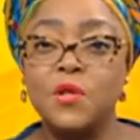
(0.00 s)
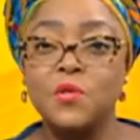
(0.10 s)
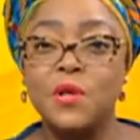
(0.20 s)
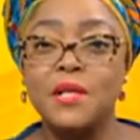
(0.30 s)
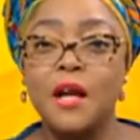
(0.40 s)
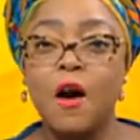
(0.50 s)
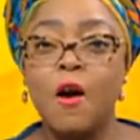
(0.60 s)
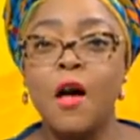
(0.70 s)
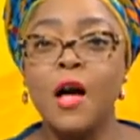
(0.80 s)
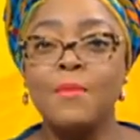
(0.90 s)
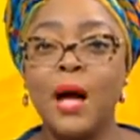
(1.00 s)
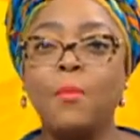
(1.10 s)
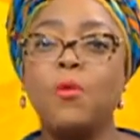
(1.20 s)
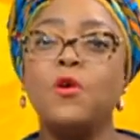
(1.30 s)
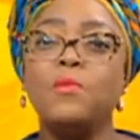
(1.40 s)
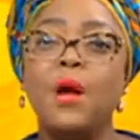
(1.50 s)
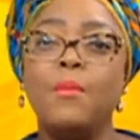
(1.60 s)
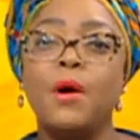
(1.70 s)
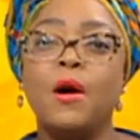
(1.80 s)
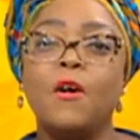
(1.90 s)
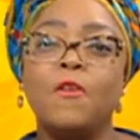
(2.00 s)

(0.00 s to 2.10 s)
We're joined now by a board member